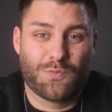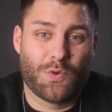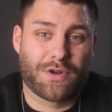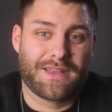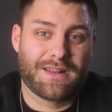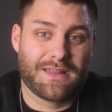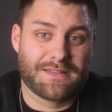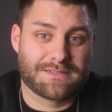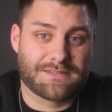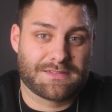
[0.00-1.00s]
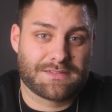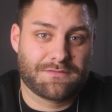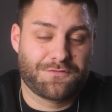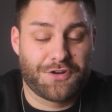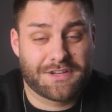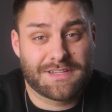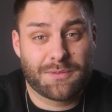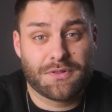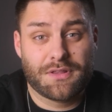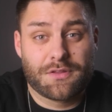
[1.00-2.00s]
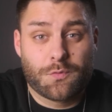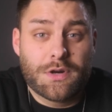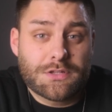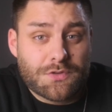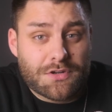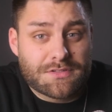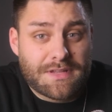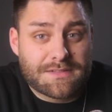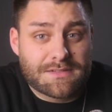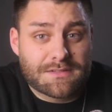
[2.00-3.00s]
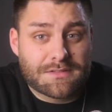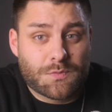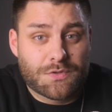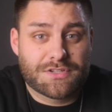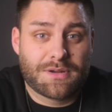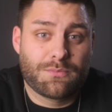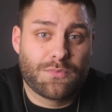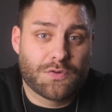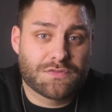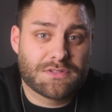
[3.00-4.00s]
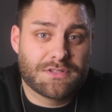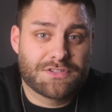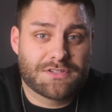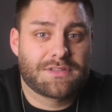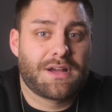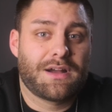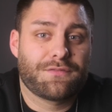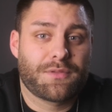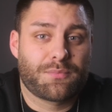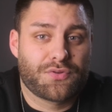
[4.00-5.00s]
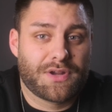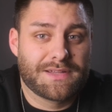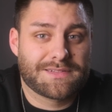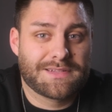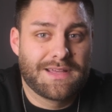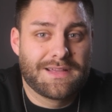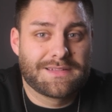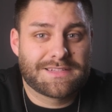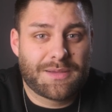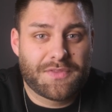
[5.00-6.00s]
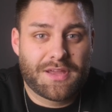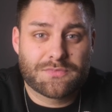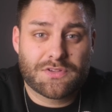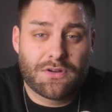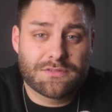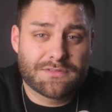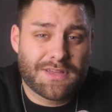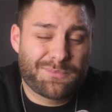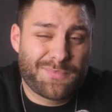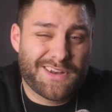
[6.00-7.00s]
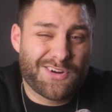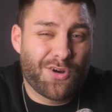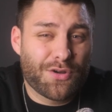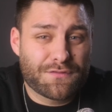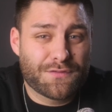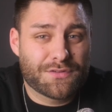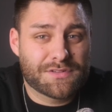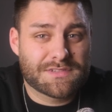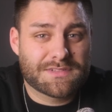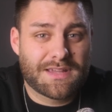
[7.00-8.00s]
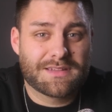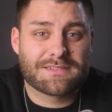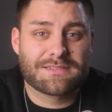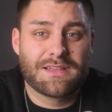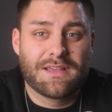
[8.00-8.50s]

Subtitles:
working lenses. For example, the Viltrox lenses, which are mostly just half the price, sometimes also got better autofocus than its